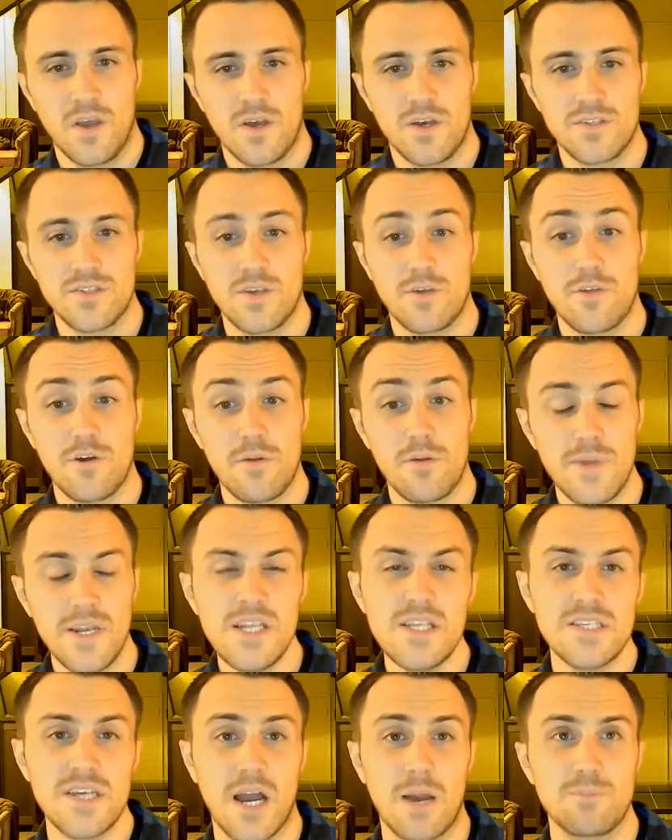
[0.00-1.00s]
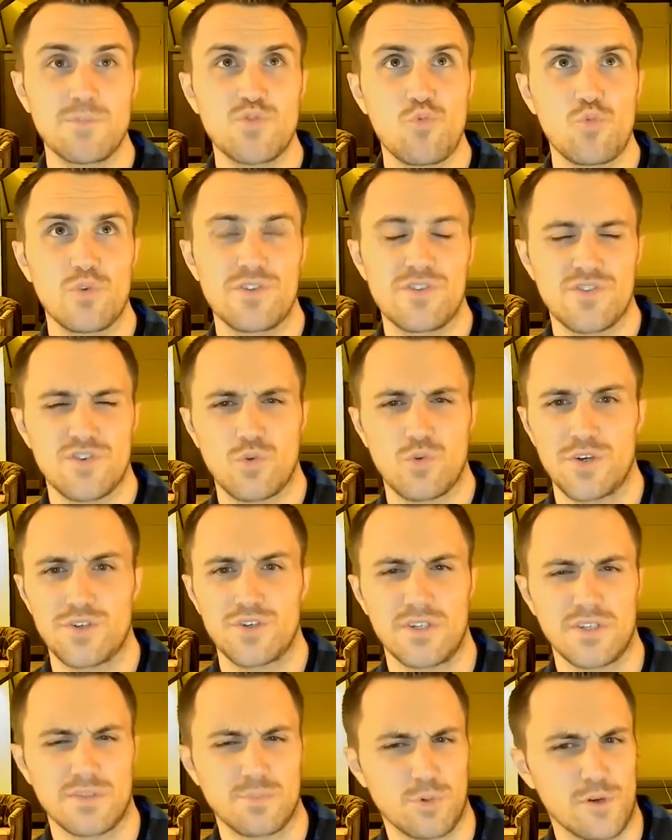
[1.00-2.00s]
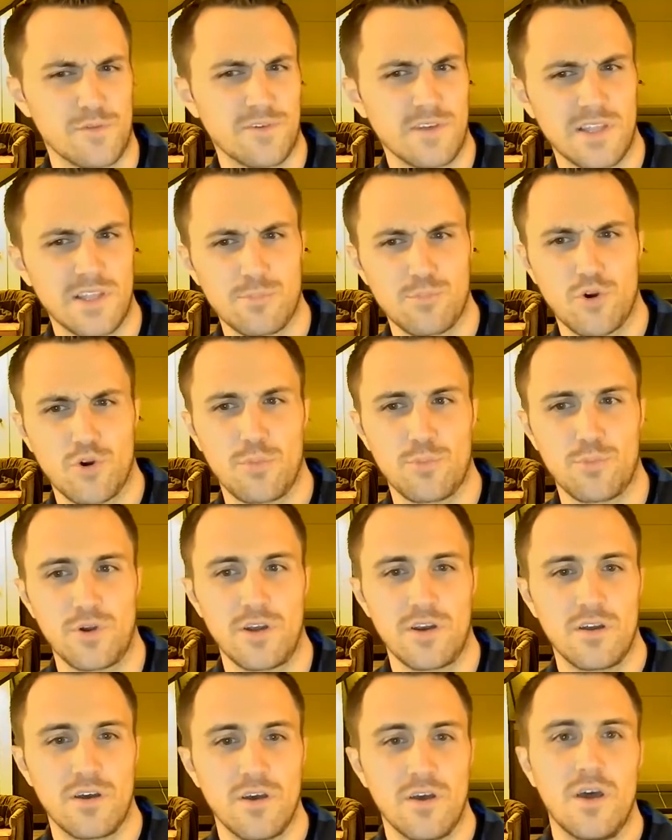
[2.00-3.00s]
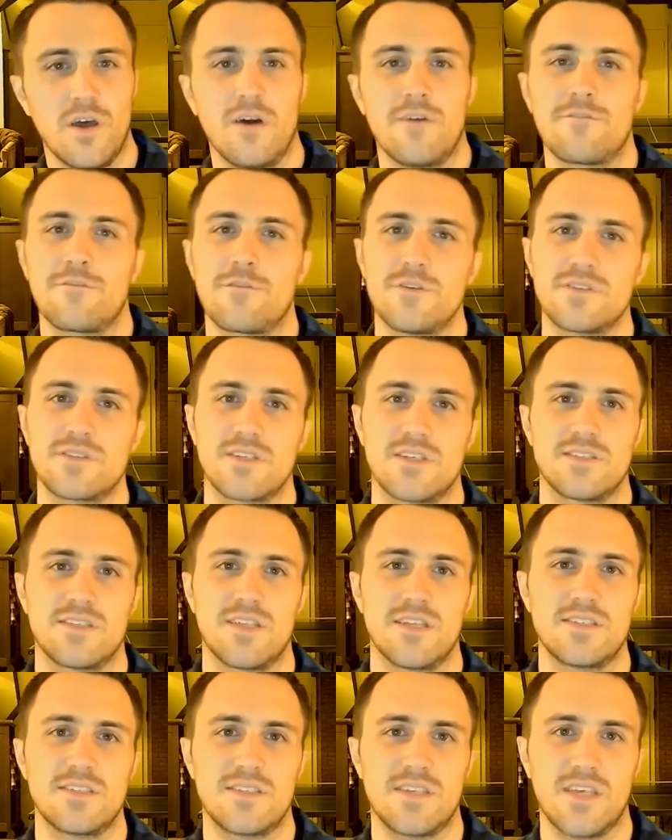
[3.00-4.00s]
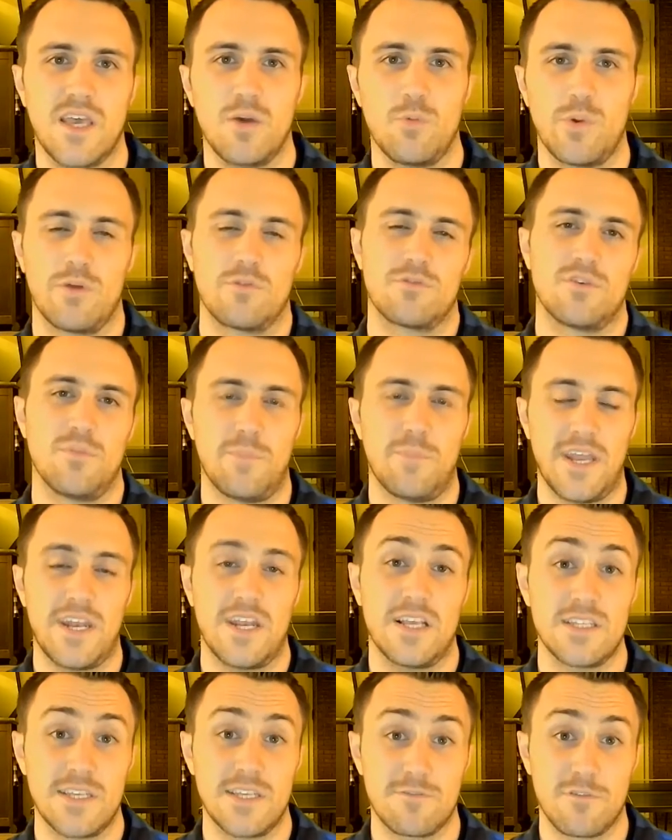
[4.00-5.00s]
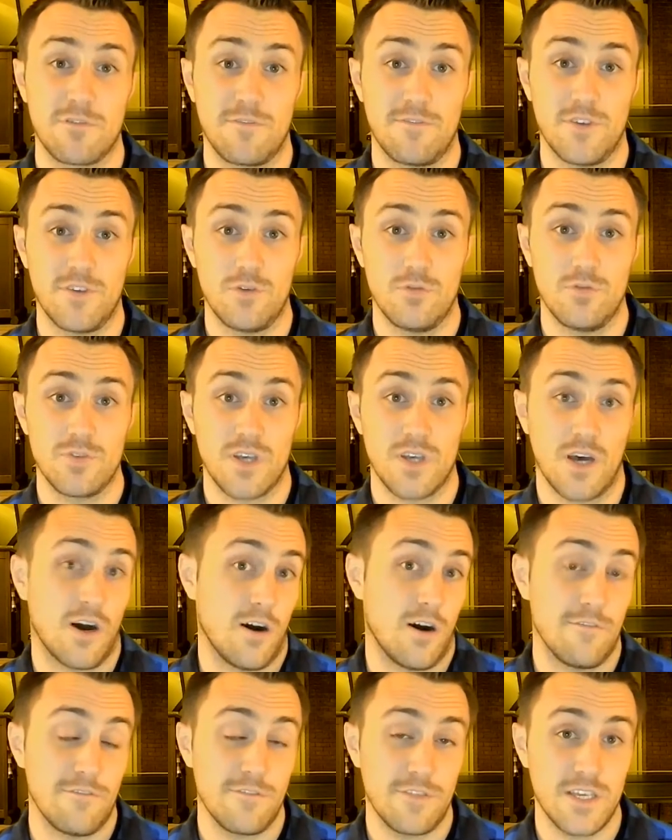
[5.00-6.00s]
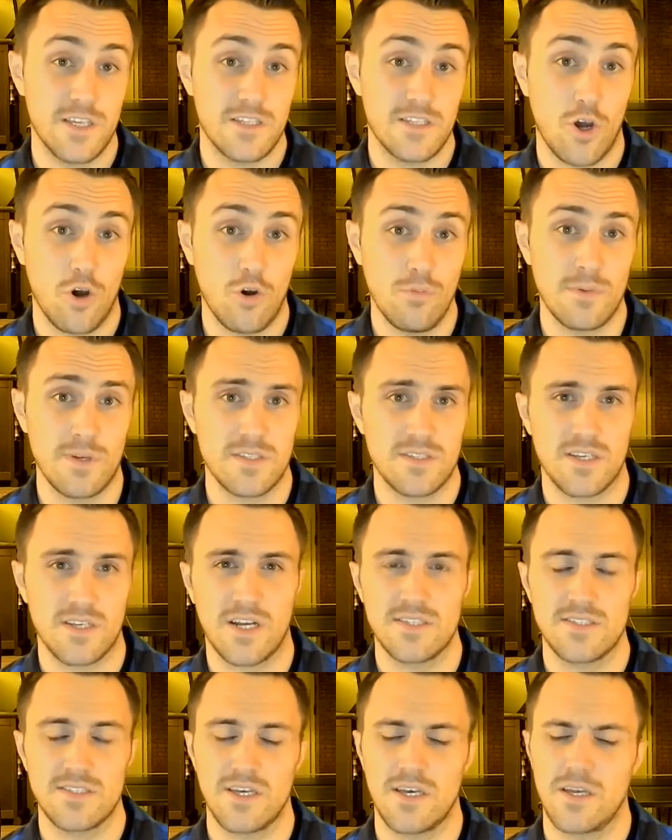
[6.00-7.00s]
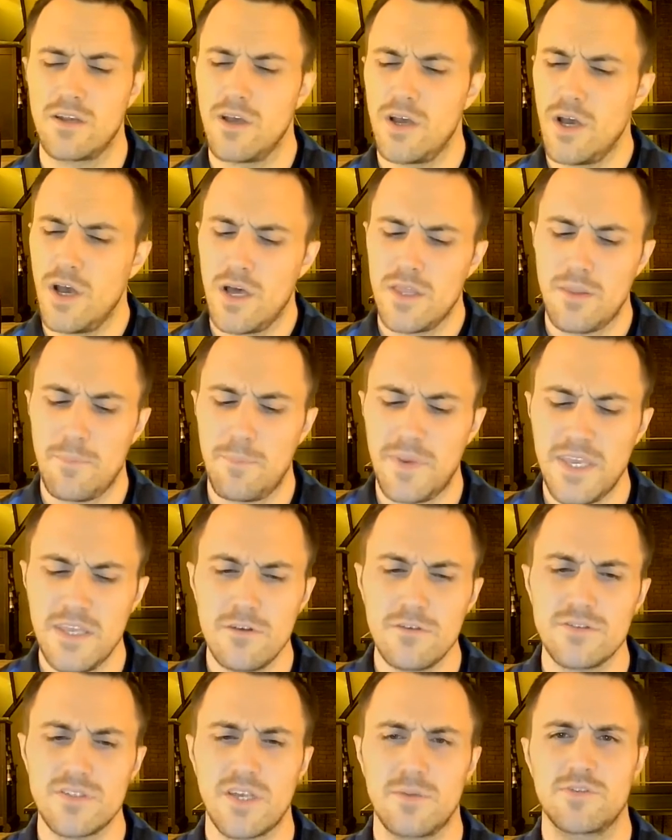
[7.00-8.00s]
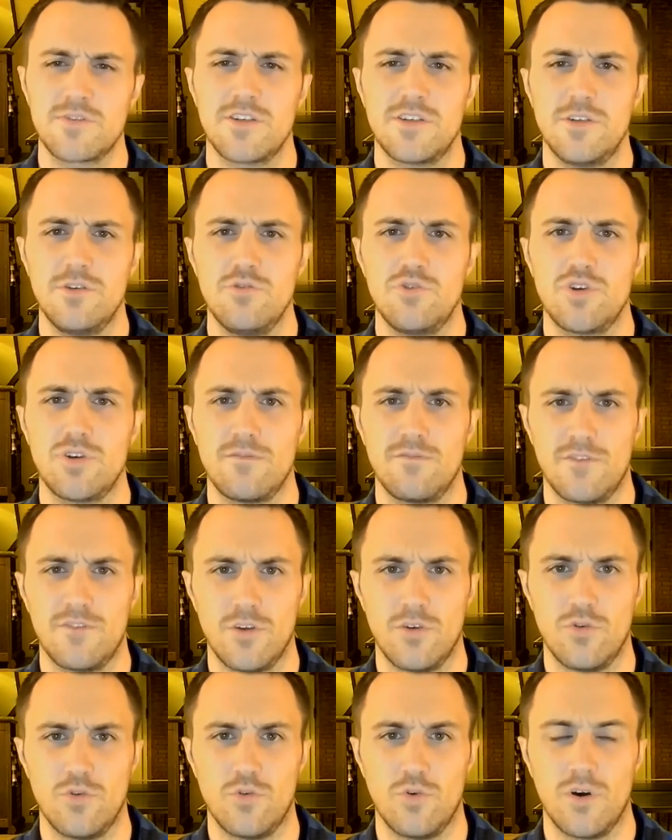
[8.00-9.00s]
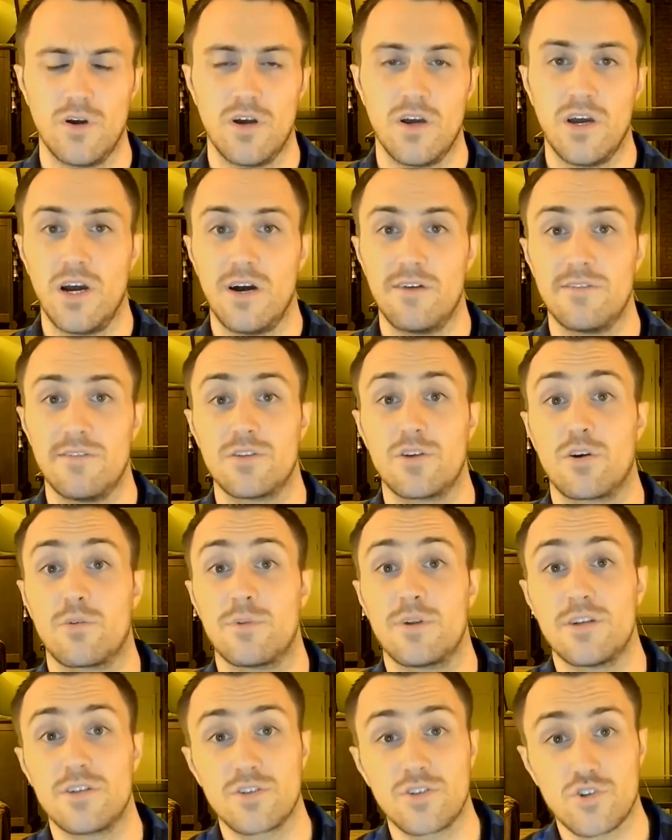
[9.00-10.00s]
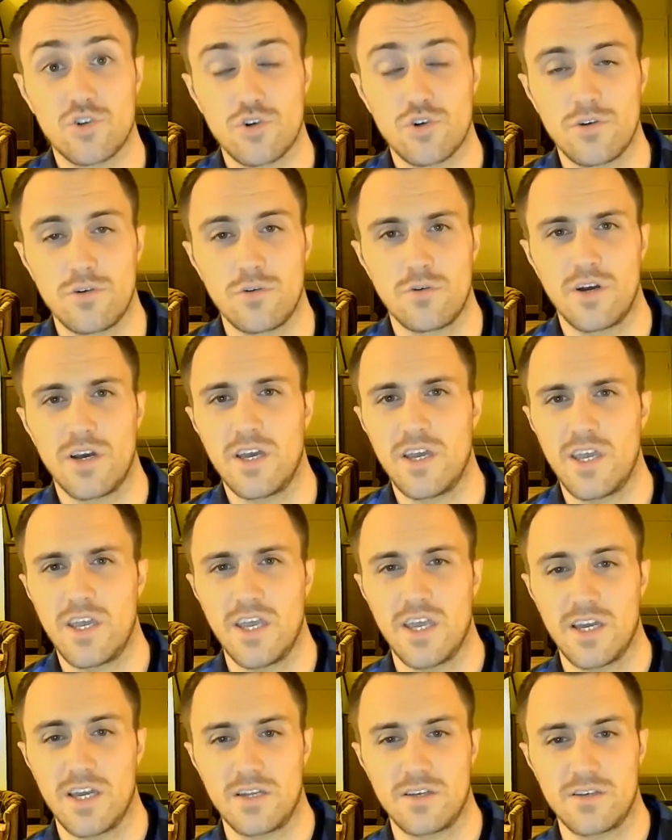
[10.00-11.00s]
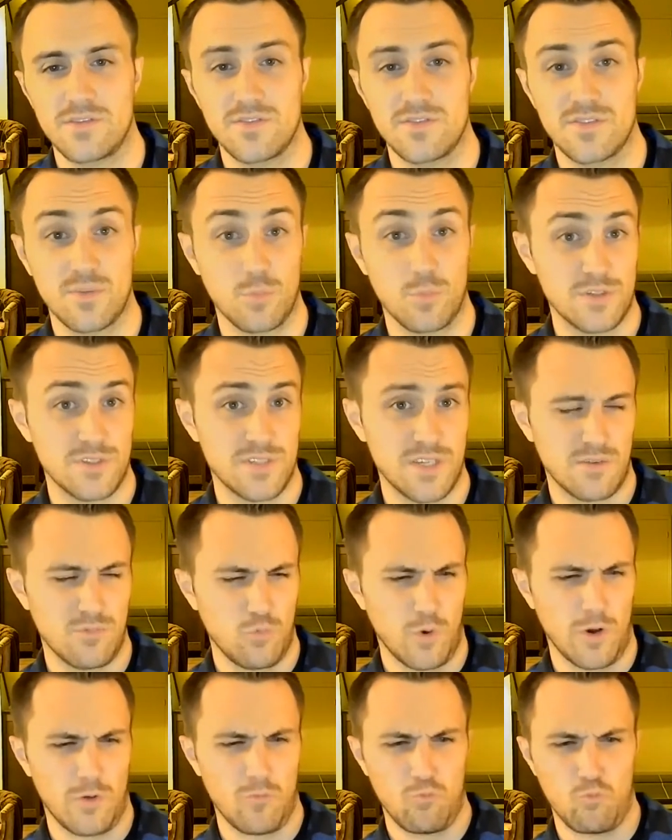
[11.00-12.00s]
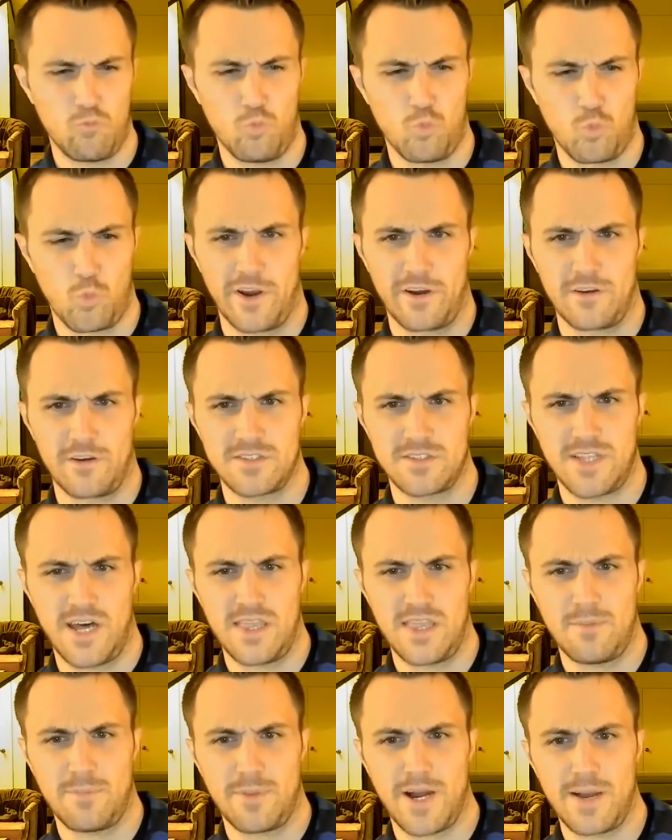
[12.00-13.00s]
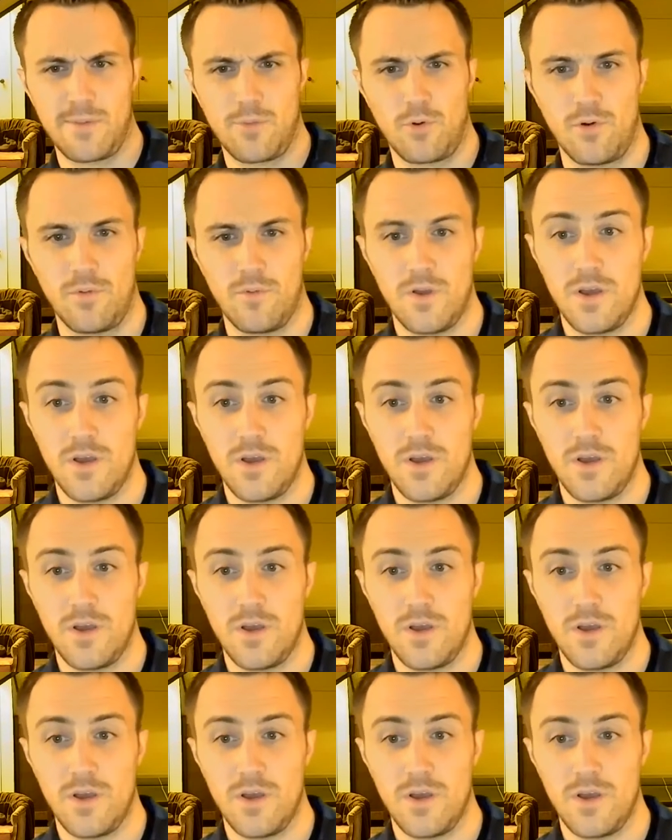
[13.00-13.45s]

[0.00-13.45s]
So there are many times when this question is perfectly appropriate. For instance, let's say we were debating different views of the atonement, and I said, the penal substitution view of the atonement is true. And someone said, well, where is that in the Bible?